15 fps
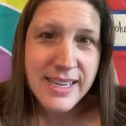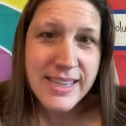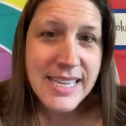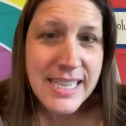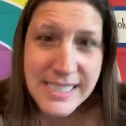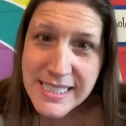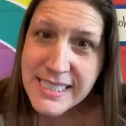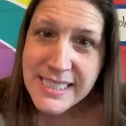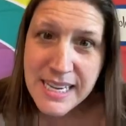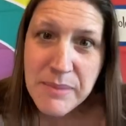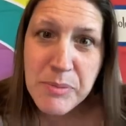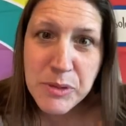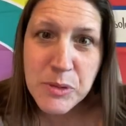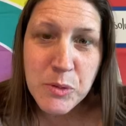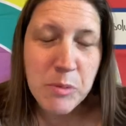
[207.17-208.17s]
These
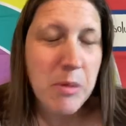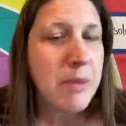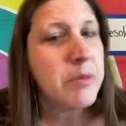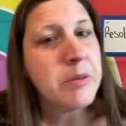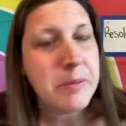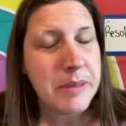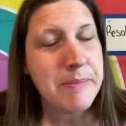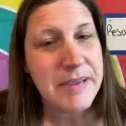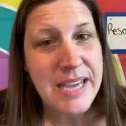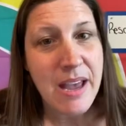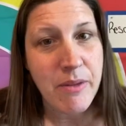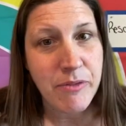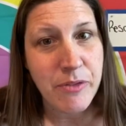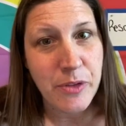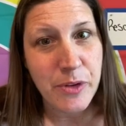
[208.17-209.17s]
examples will probably be
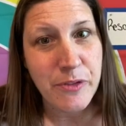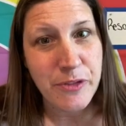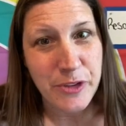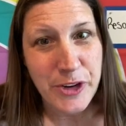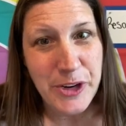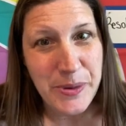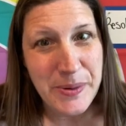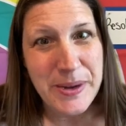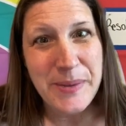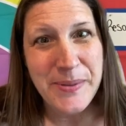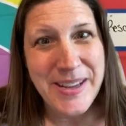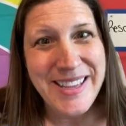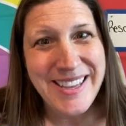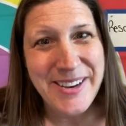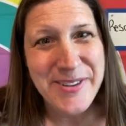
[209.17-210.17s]
helpful for you
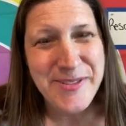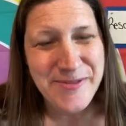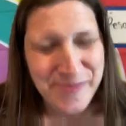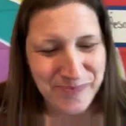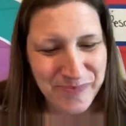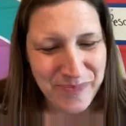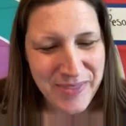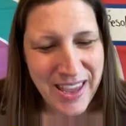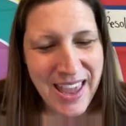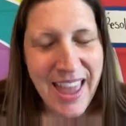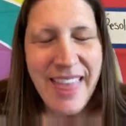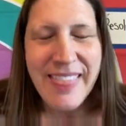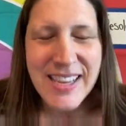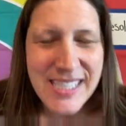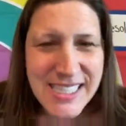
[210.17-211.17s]
anyway, though.
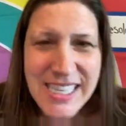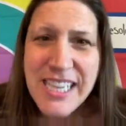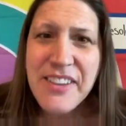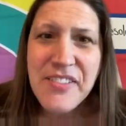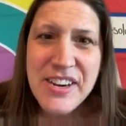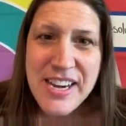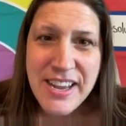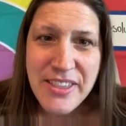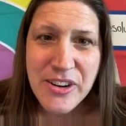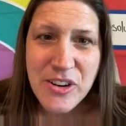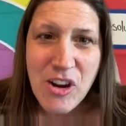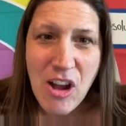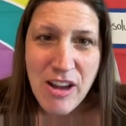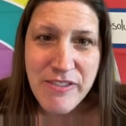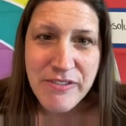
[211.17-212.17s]
Let's think of another
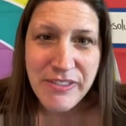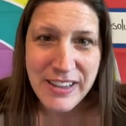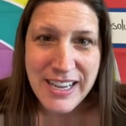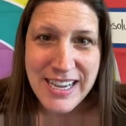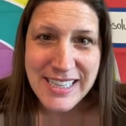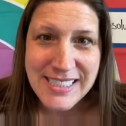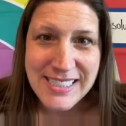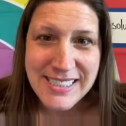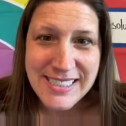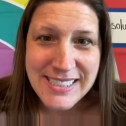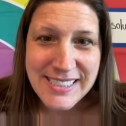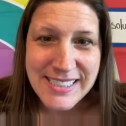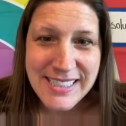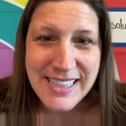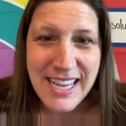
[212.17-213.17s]
conflict
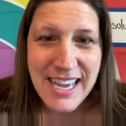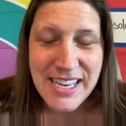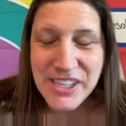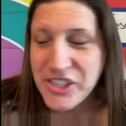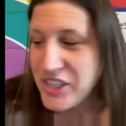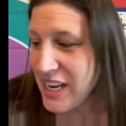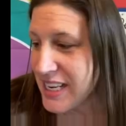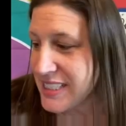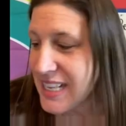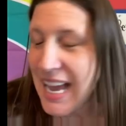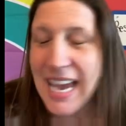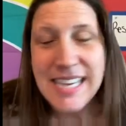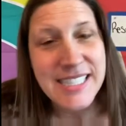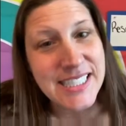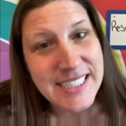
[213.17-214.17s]
that Jess
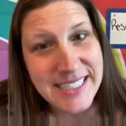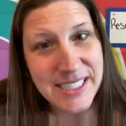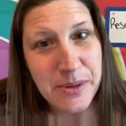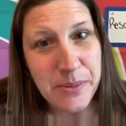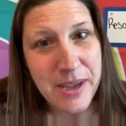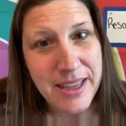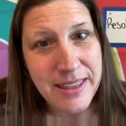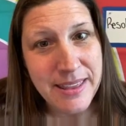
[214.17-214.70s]
had to deal with.